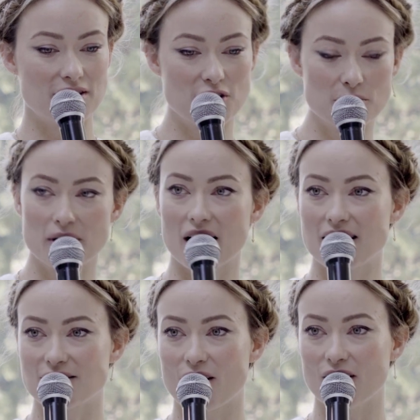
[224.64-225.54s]
that
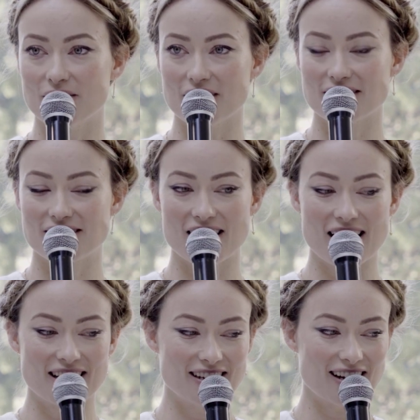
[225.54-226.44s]
humanize all of us.
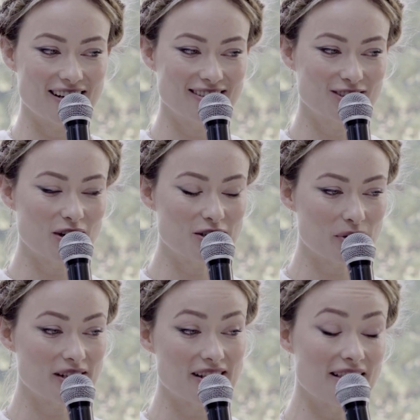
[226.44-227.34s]
And uh, so I just
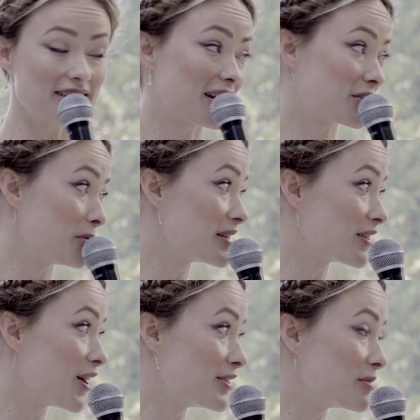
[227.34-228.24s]
want to say this actually means
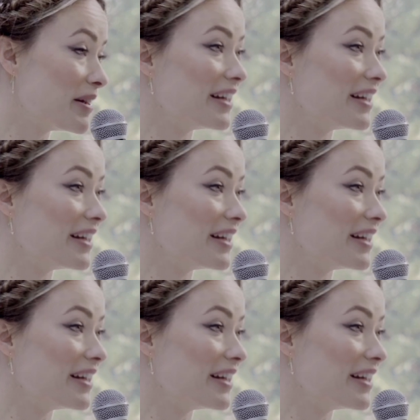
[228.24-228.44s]
a lot to